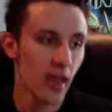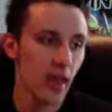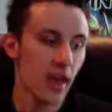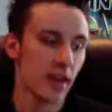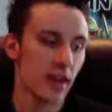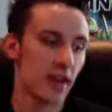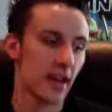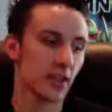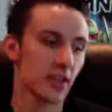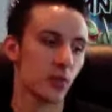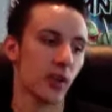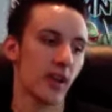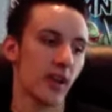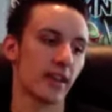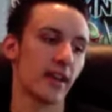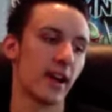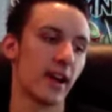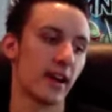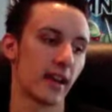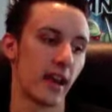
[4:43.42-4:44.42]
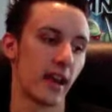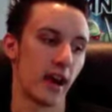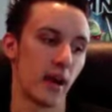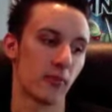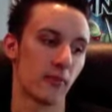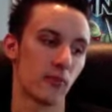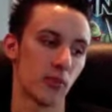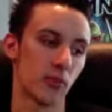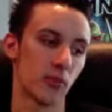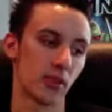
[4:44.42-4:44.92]
Next one I got,
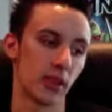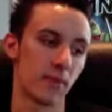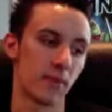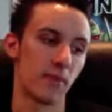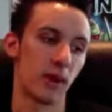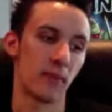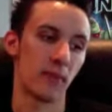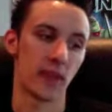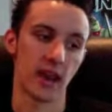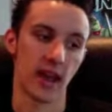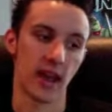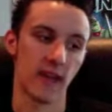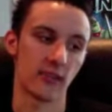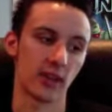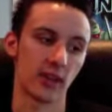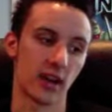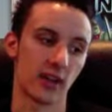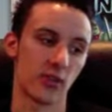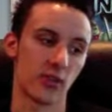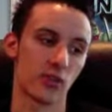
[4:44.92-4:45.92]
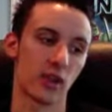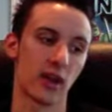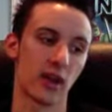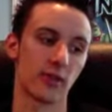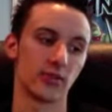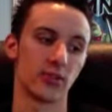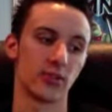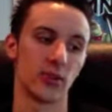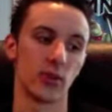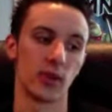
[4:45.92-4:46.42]
really bummed that I haven't gotten around
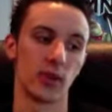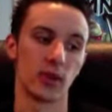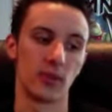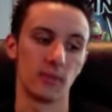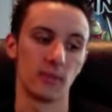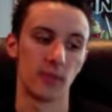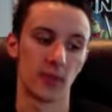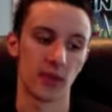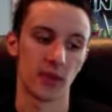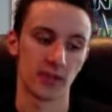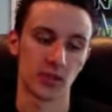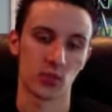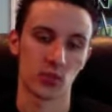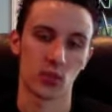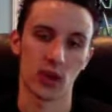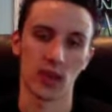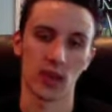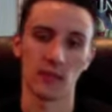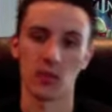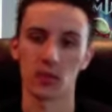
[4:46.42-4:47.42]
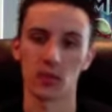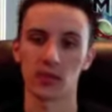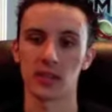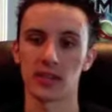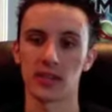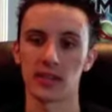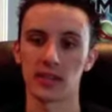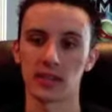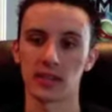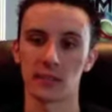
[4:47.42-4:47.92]
to it, but this is one of the most
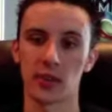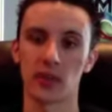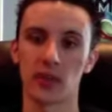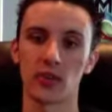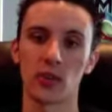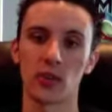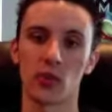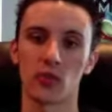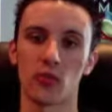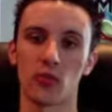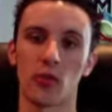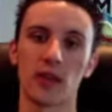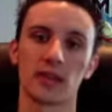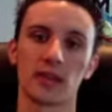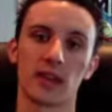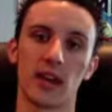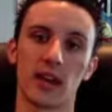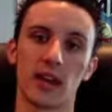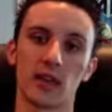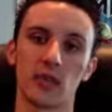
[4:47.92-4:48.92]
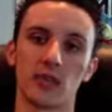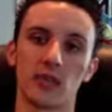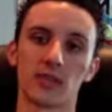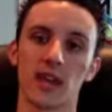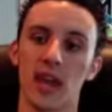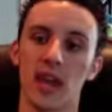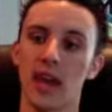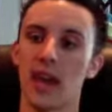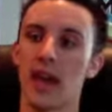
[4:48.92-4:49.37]
anticipated Code Red titles,